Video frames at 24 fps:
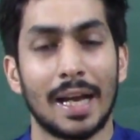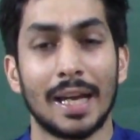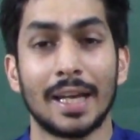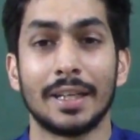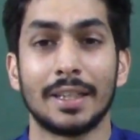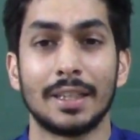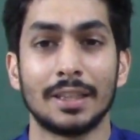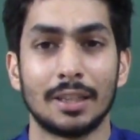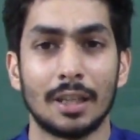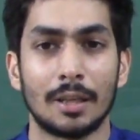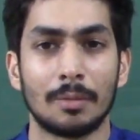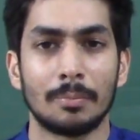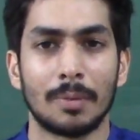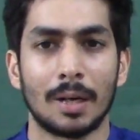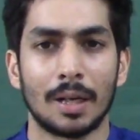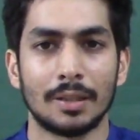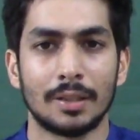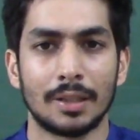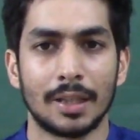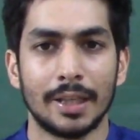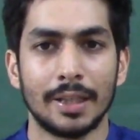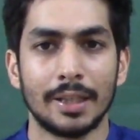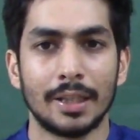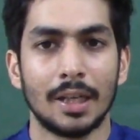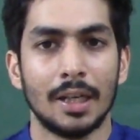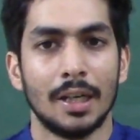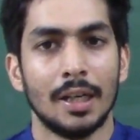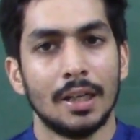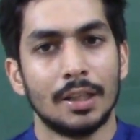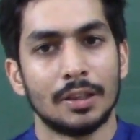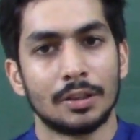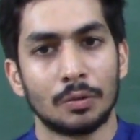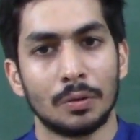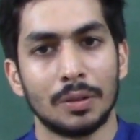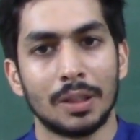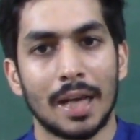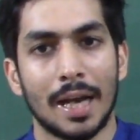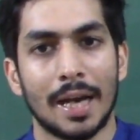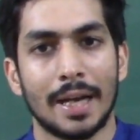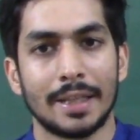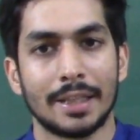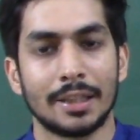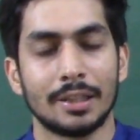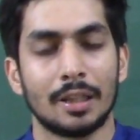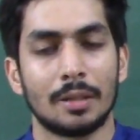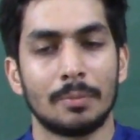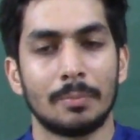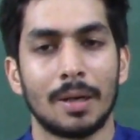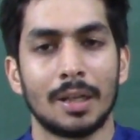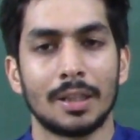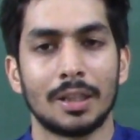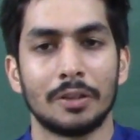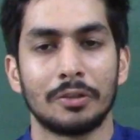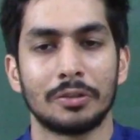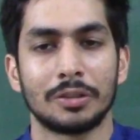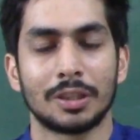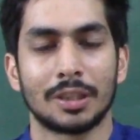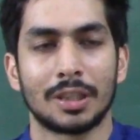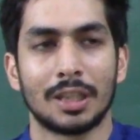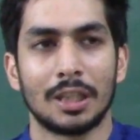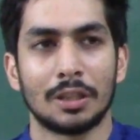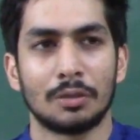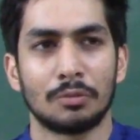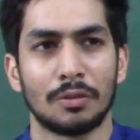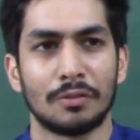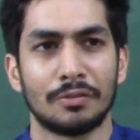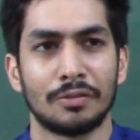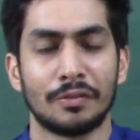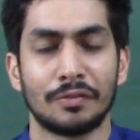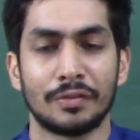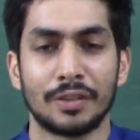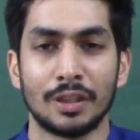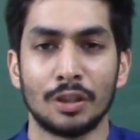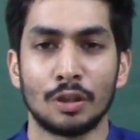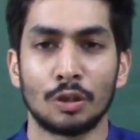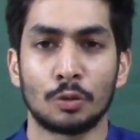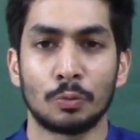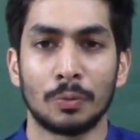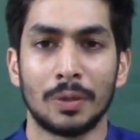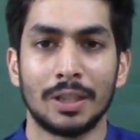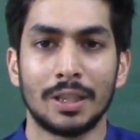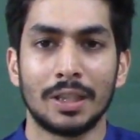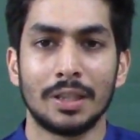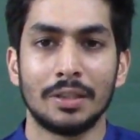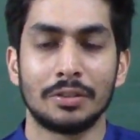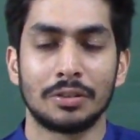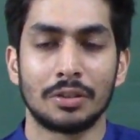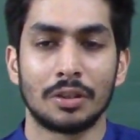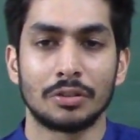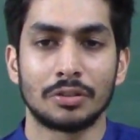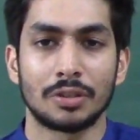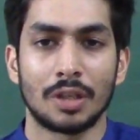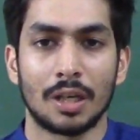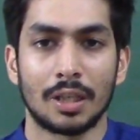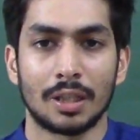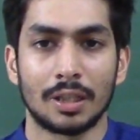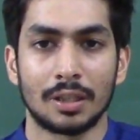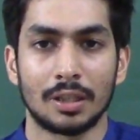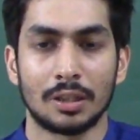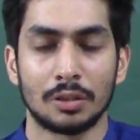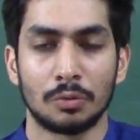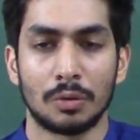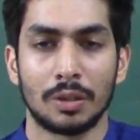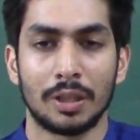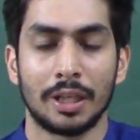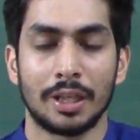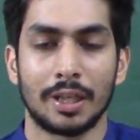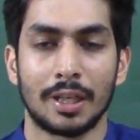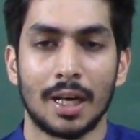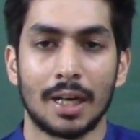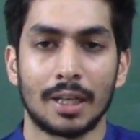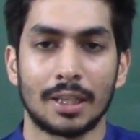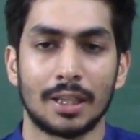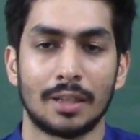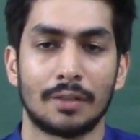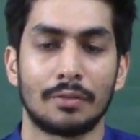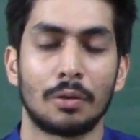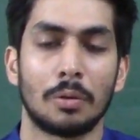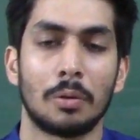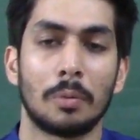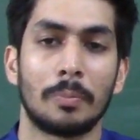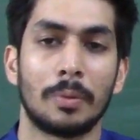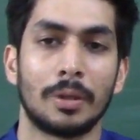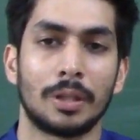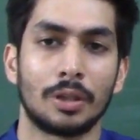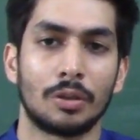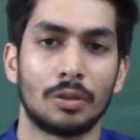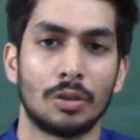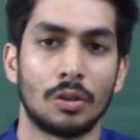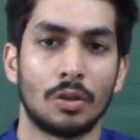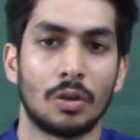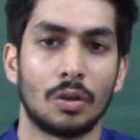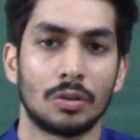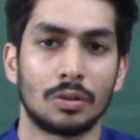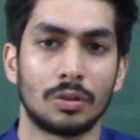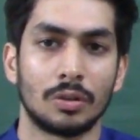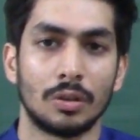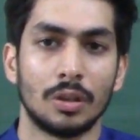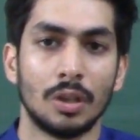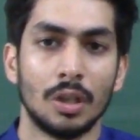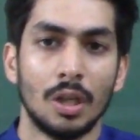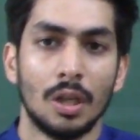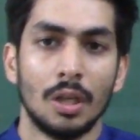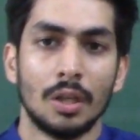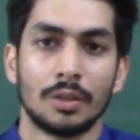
Dhanbad, right? So in IIT Dhanbad there was a case where 15 or 20 research articles were retracted from a particular author.